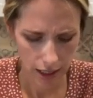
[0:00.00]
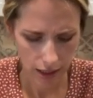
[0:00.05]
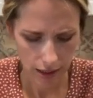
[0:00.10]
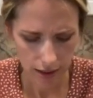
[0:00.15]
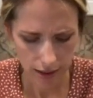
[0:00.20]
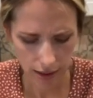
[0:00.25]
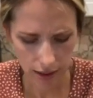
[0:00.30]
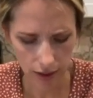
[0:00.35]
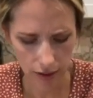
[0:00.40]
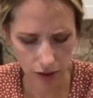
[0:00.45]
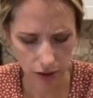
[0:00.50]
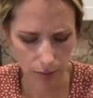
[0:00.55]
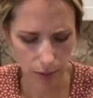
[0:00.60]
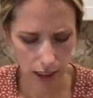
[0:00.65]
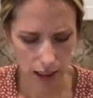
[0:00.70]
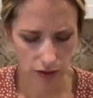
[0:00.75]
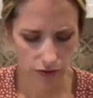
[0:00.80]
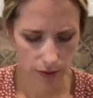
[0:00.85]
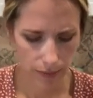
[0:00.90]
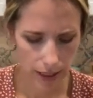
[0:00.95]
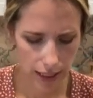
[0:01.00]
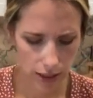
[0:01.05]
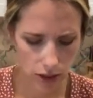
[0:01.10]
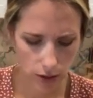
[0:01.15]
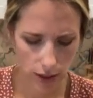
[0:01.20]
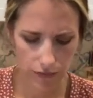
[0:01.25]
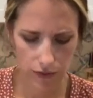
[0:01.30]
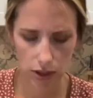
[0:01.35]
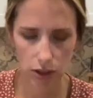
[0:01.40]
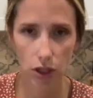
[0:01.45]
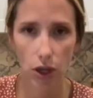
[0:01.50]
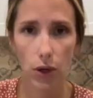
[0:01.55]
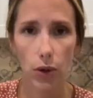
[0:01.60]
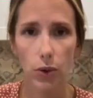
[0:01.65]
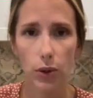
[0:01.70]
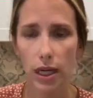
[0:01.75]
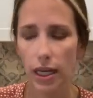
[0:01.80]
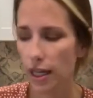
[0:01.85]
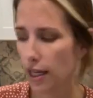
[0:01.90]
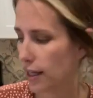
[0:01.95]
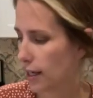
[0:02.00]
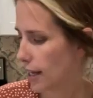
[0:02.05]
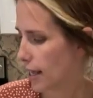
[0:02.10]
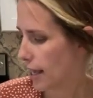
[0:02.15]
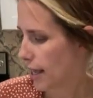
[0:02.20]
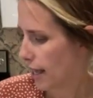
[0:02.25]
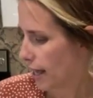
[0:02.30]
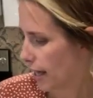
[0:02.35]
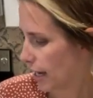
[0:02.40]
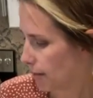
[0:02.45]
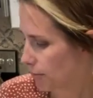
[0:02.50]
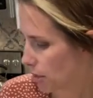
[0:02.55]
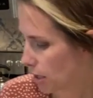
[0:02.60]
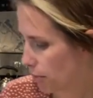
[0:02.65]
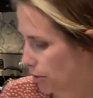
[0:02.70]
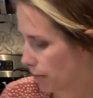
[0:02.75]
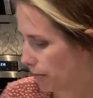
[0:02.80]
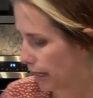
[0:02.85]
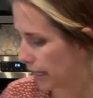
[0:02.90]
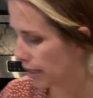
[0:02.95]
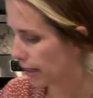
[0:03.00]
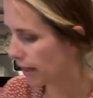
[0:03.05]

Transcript: just a little much for me. So I've just coated it, and I'm gonna put my